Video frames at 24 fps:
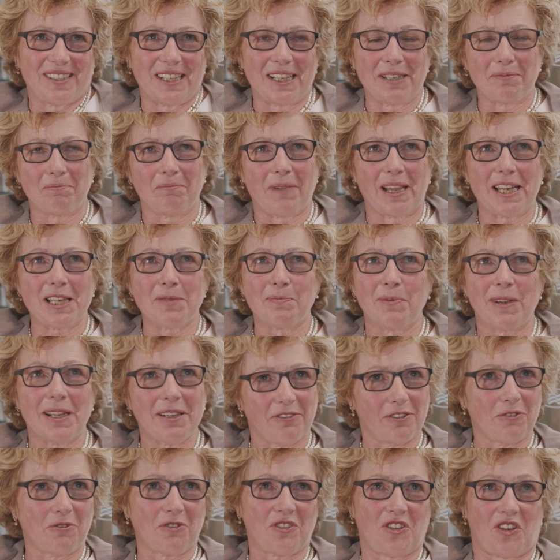it makes me
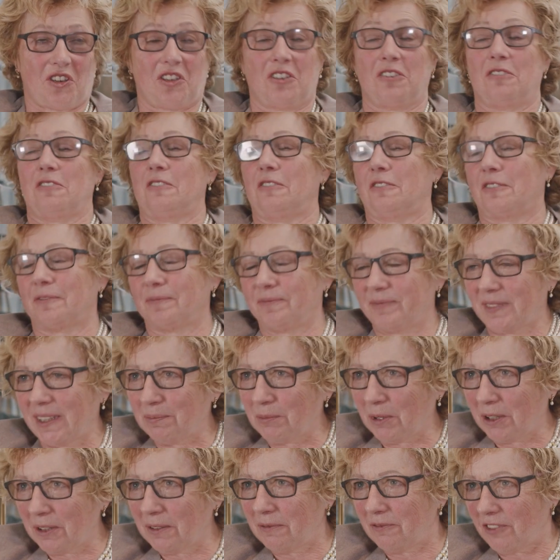feel secure
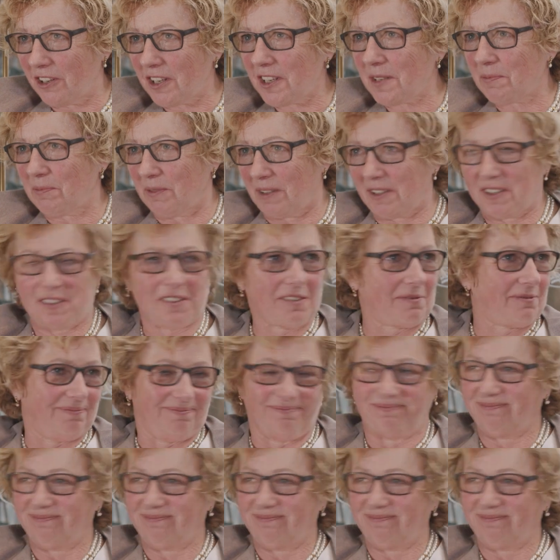in my investments.